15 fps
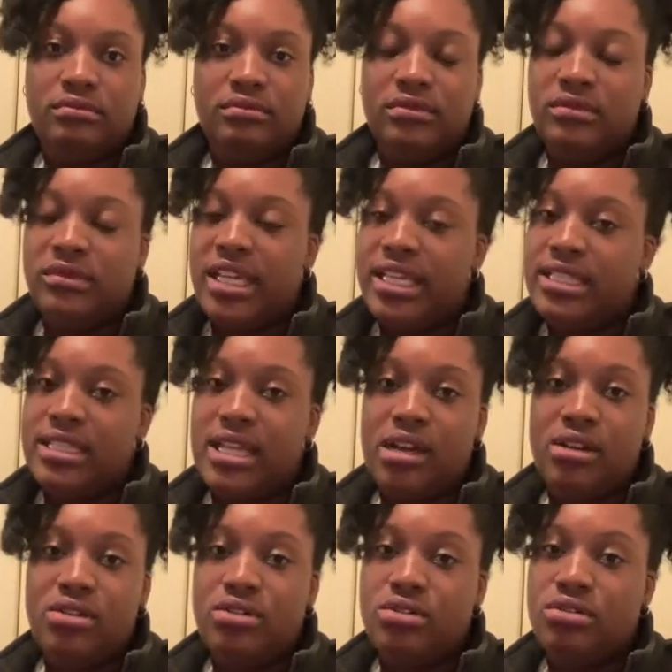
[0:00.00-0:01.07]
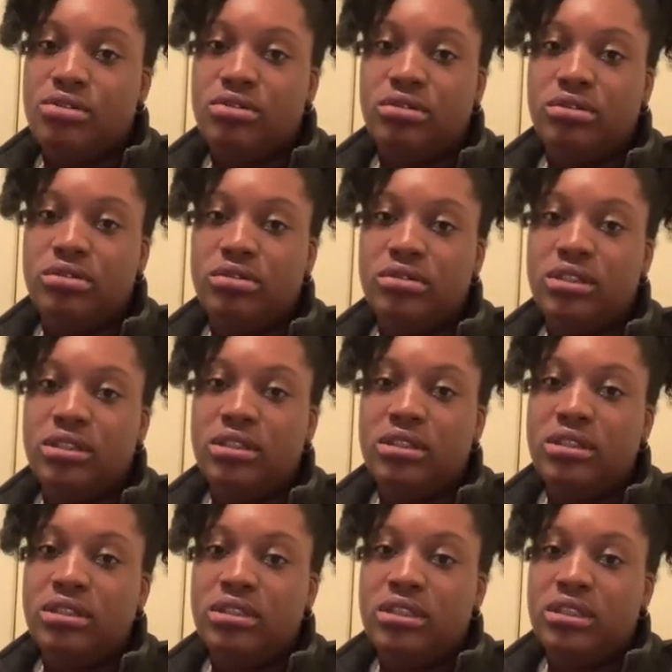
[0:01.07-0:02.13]
That's not cool.
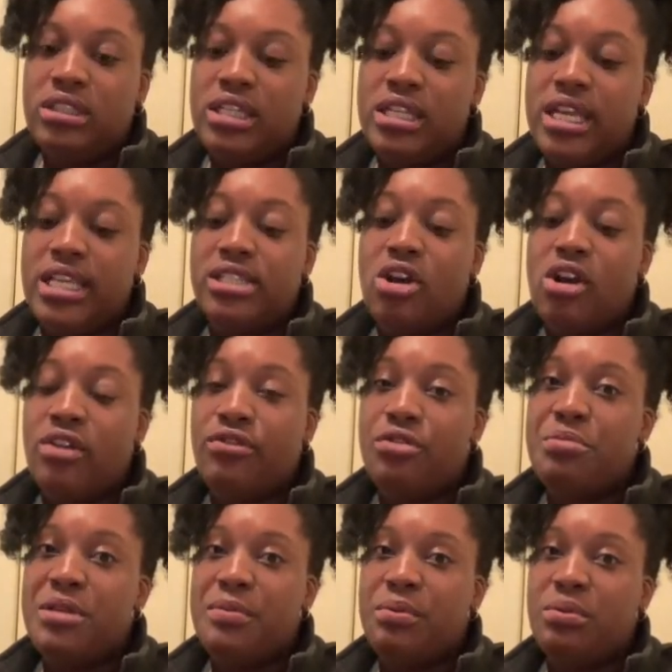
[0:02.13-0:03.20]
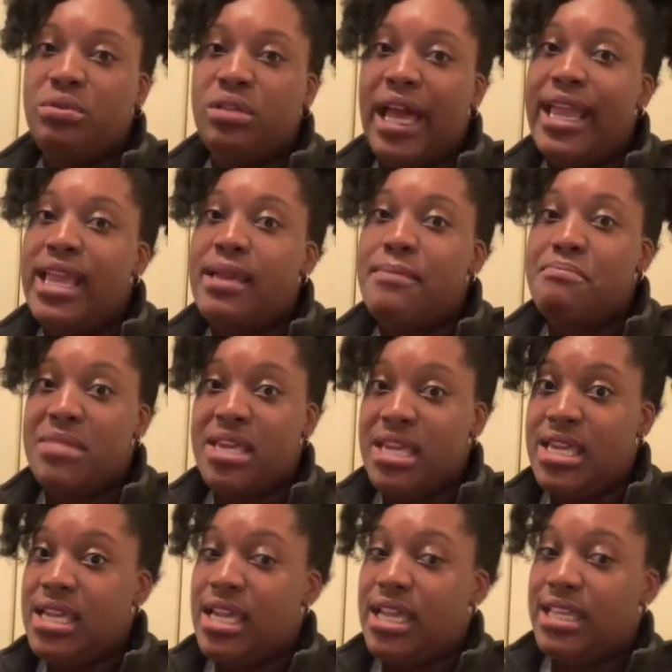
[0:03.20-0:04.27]
And that's hard for people like
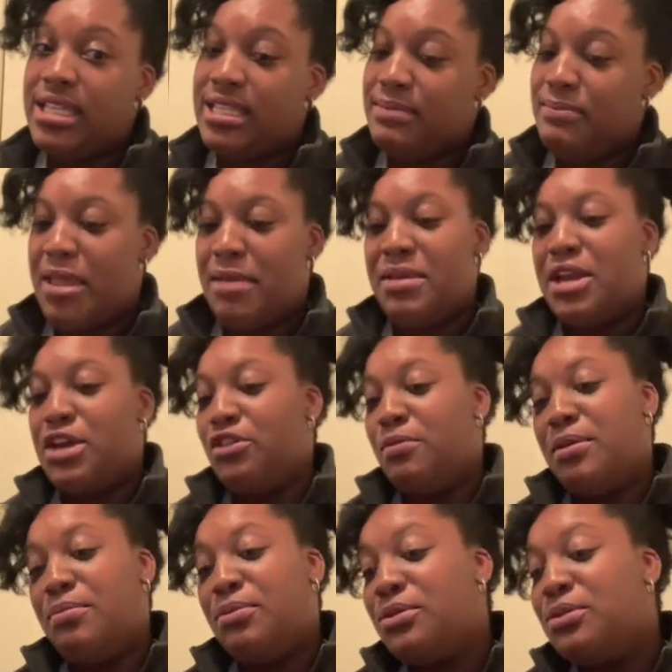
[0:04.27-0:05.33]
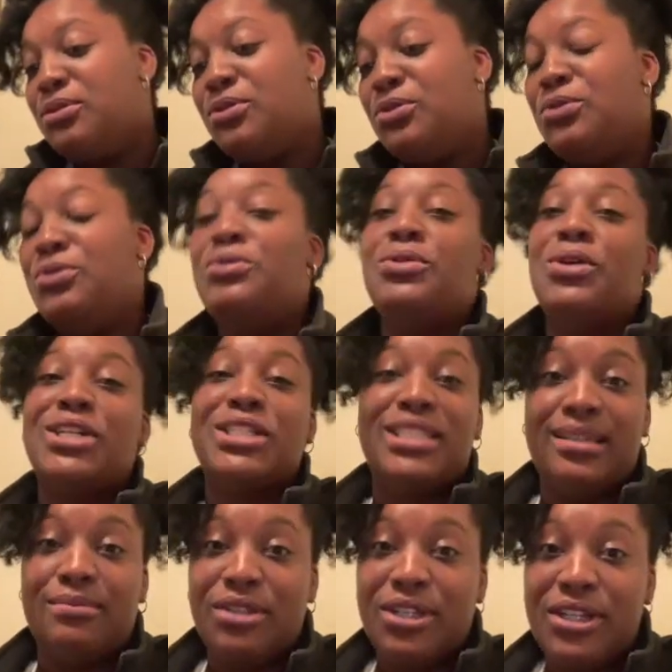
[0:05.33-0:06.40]
me and maybe other people who are
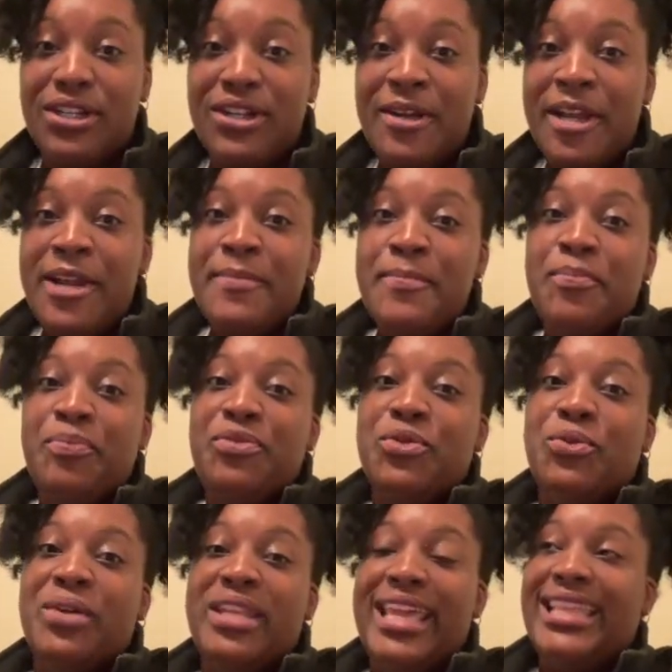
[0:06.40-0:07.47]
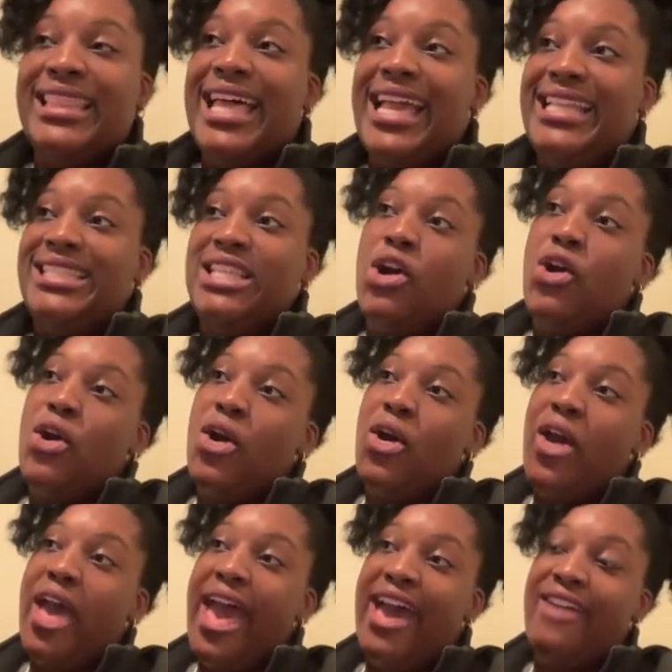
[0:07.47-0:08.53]
similar when they like to
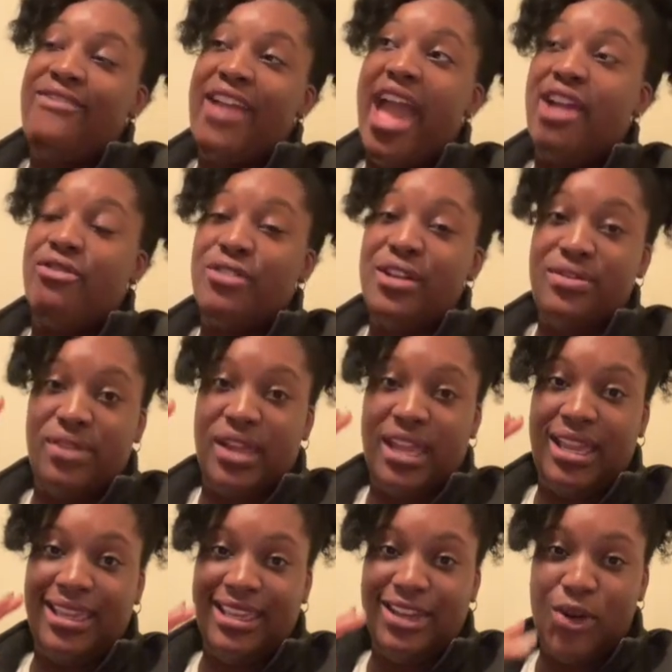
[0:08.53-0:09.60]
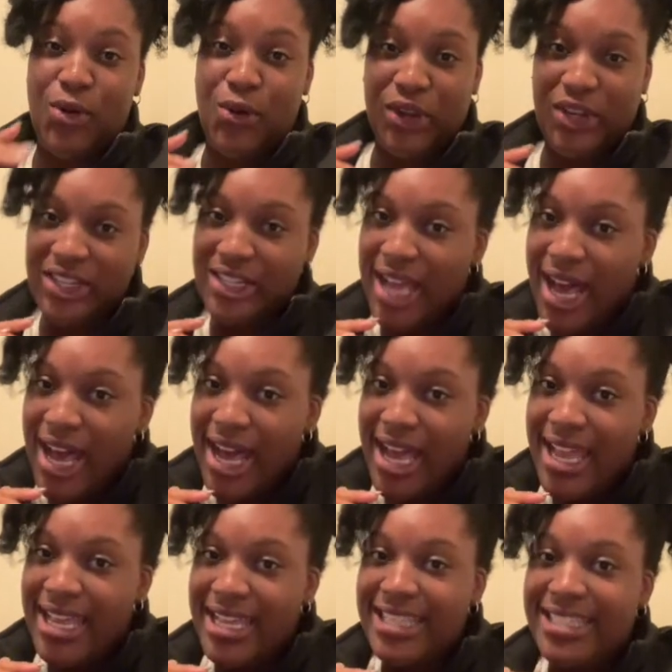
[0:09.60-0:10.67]
have everything
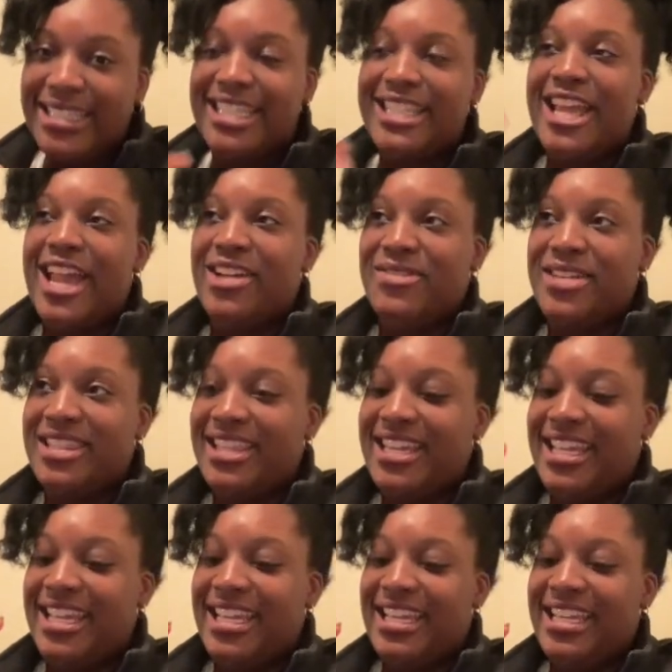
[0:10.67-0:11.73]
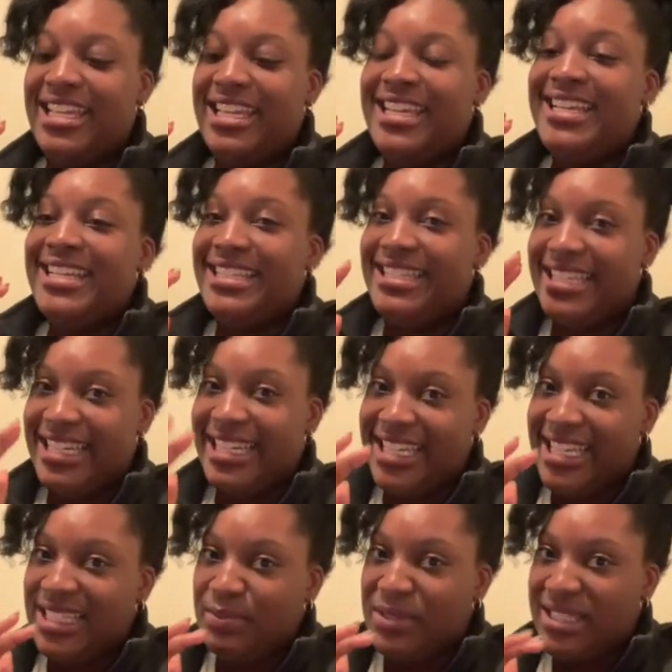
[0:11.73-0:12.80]
organized and everything done
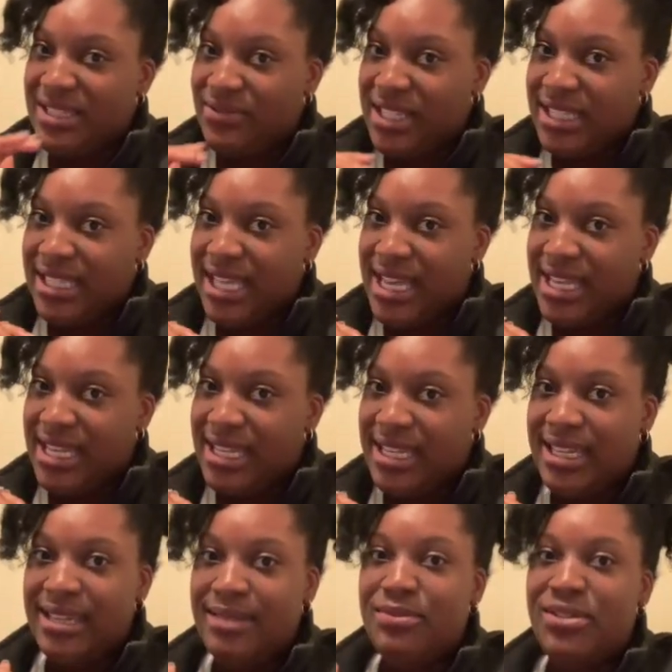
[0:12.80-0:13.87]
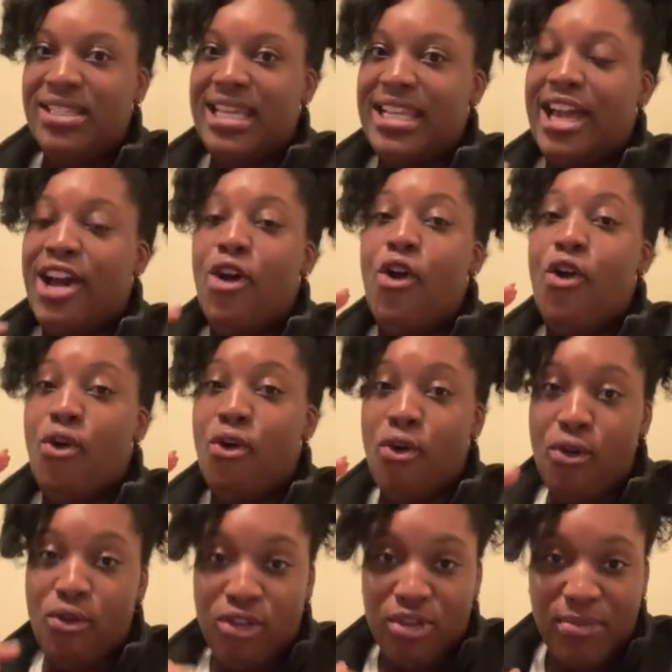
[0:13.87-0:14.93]
at specific times, and I
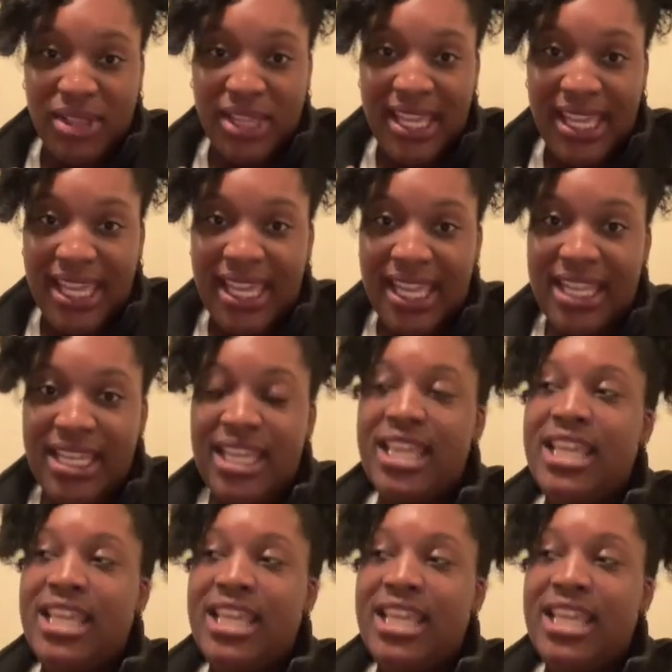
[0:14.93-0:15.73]
overplan.